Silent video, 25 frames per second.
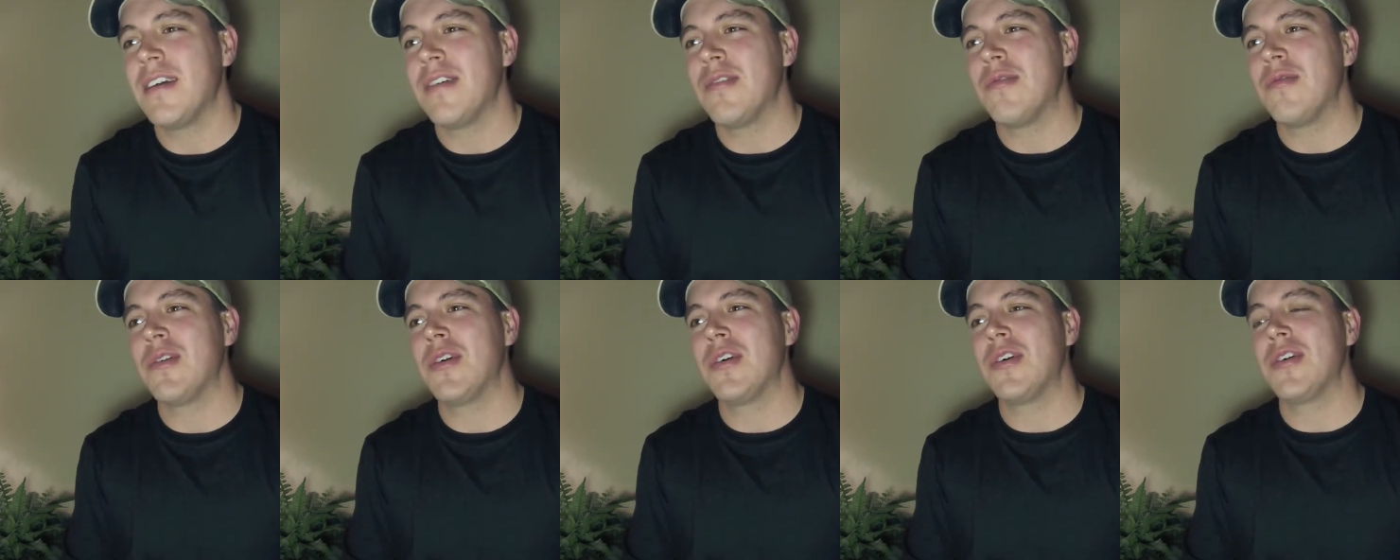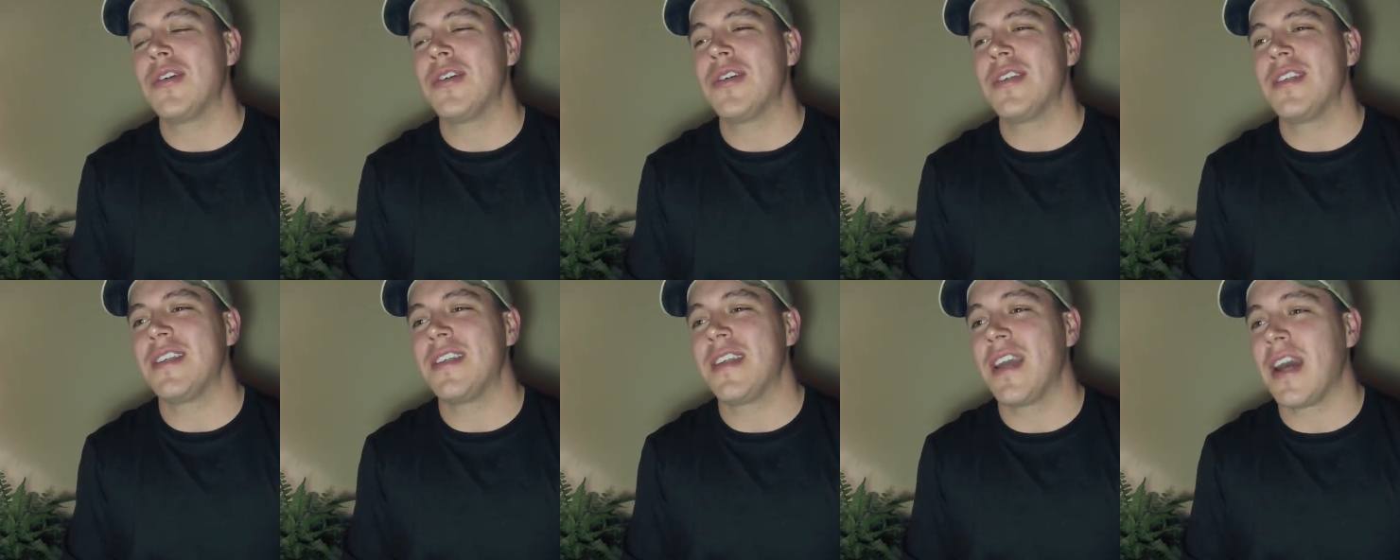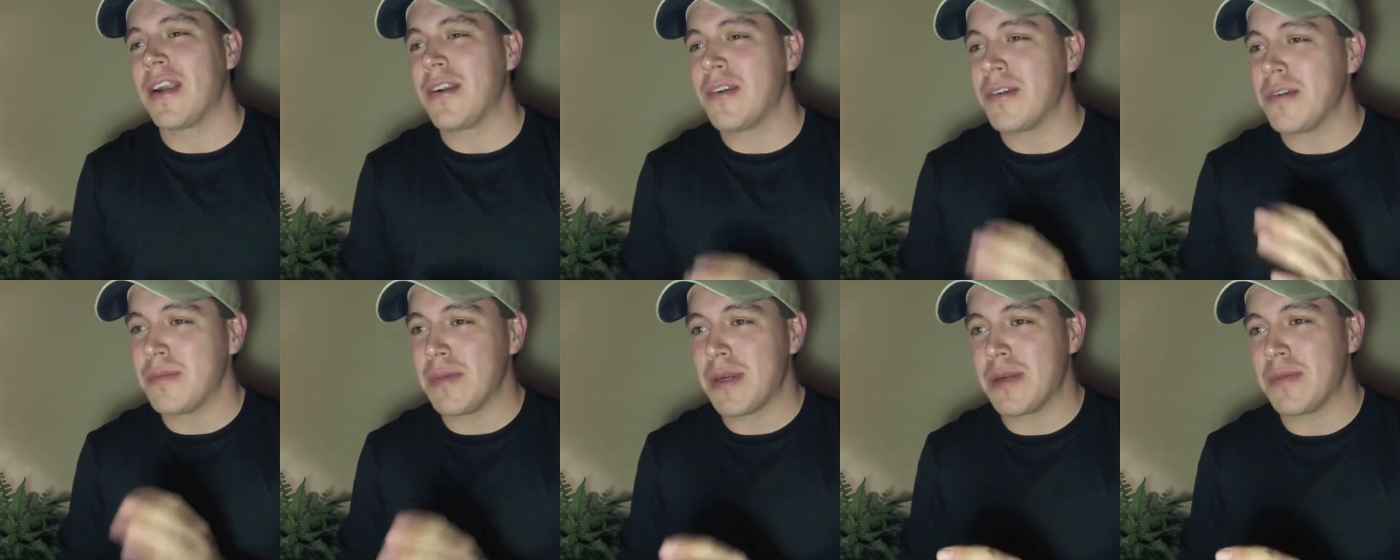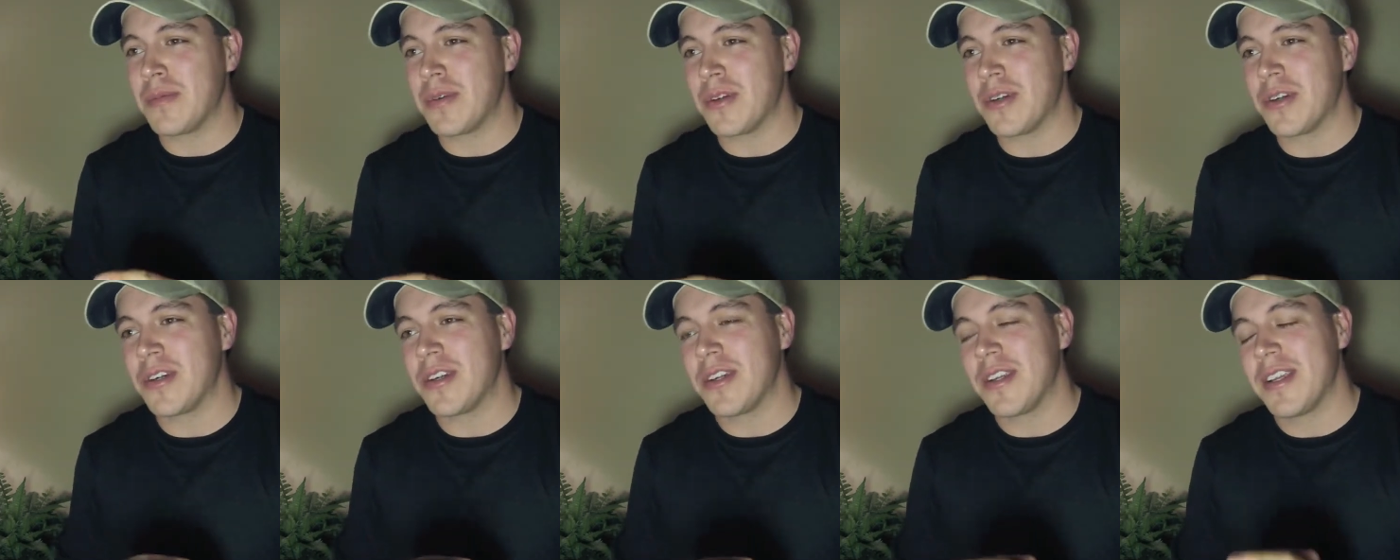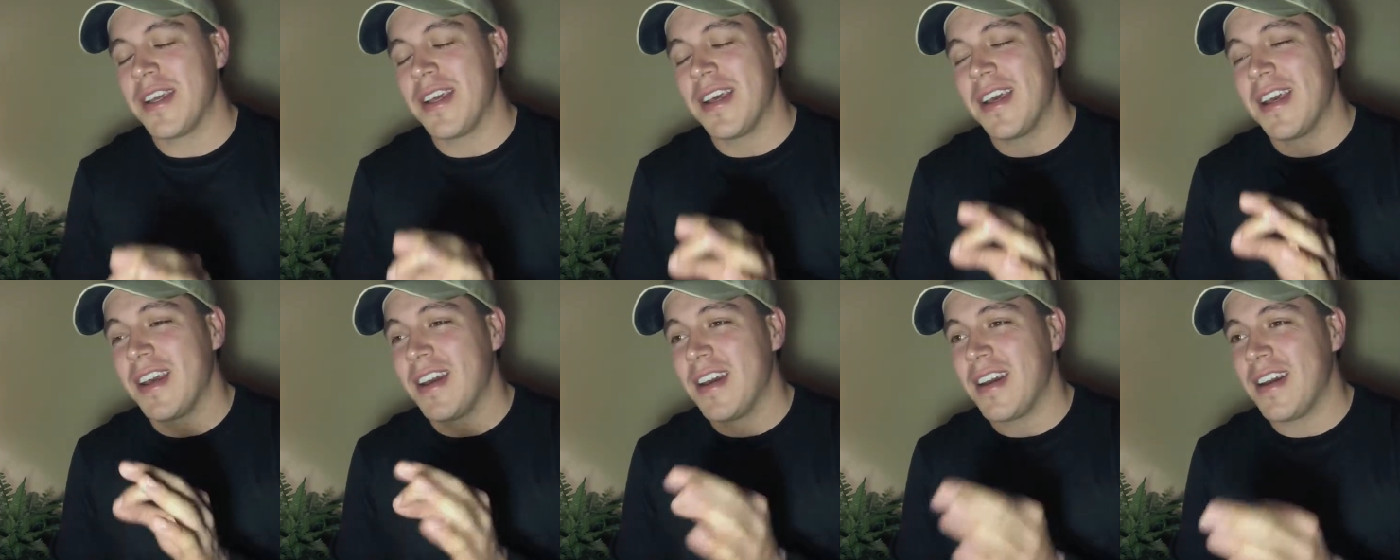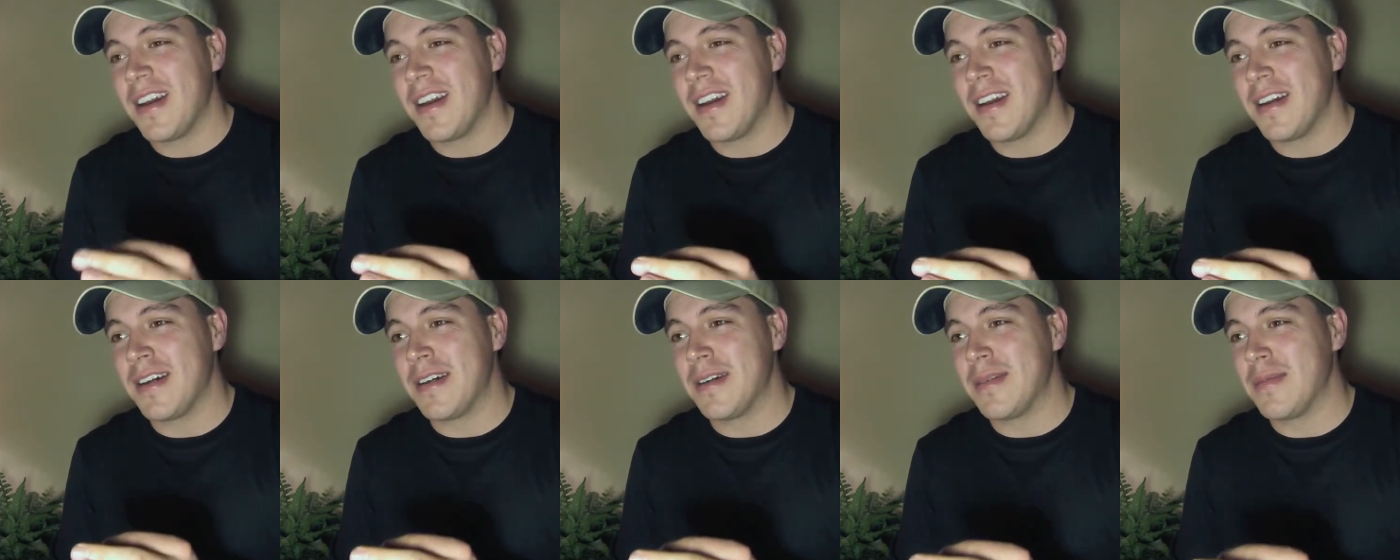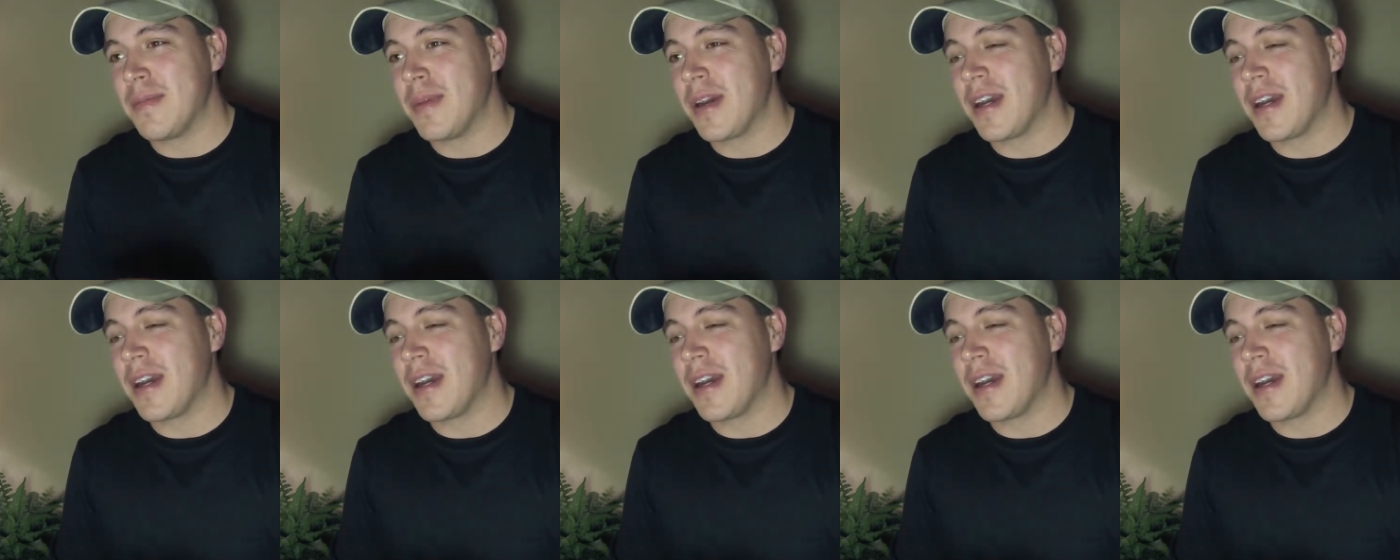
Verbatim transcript: Well, you gotta remember, uh,